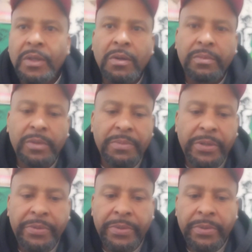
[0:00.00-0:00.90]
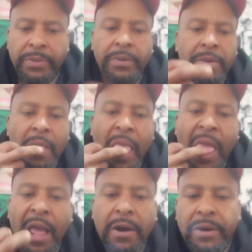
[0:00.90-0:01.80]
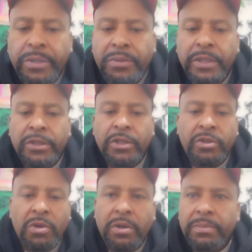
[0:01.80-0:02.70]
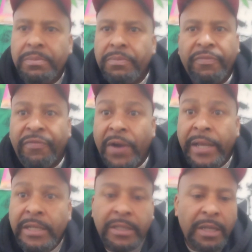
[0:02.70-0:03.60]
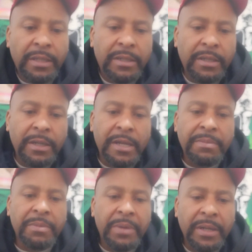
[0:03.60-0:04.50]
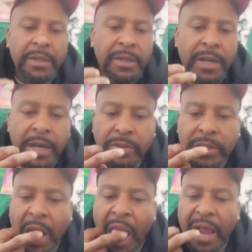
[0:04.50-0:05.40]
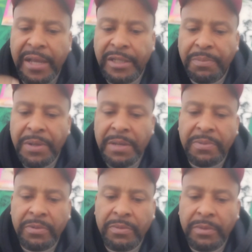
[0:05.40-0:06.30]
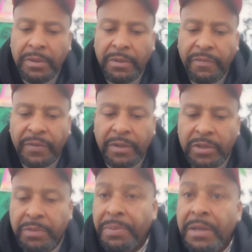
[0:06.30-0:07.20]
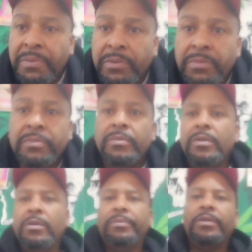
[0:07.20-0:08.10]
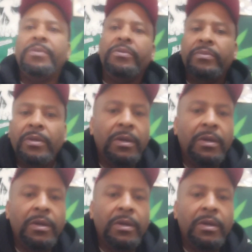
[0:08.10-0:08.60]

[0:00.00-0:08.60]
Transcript: You know what I'm talking about? All you niggas just start fighting each other. Nigga, keep the money in house. Get your people. Fuck with your people. You know what I'm talking about?